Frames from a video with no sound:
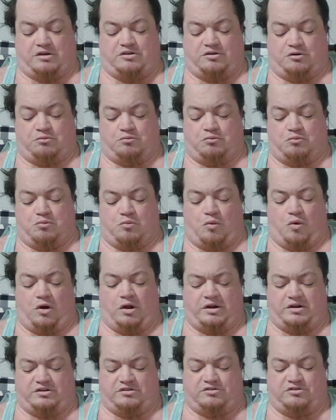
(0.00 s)
I don't
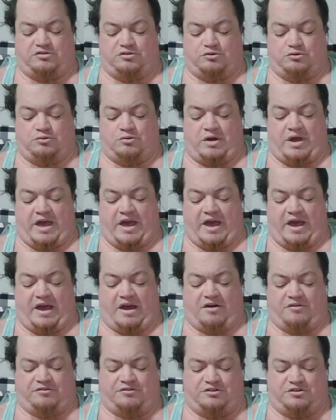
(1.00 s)
want to
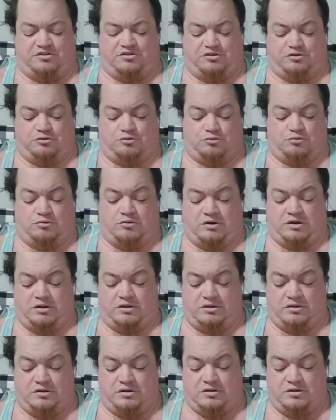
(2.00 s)
have to
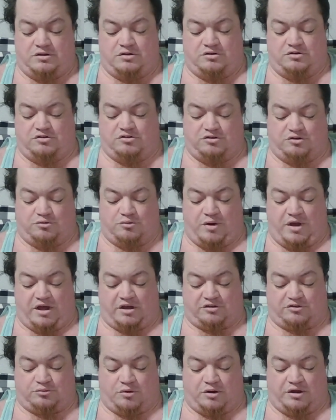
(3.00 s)
do
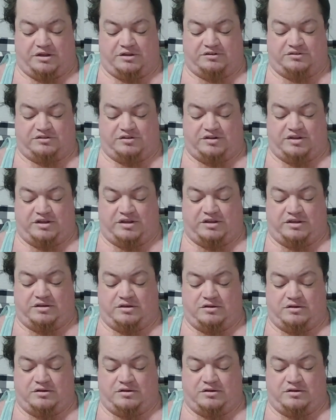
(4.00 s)
X, Y, and Z.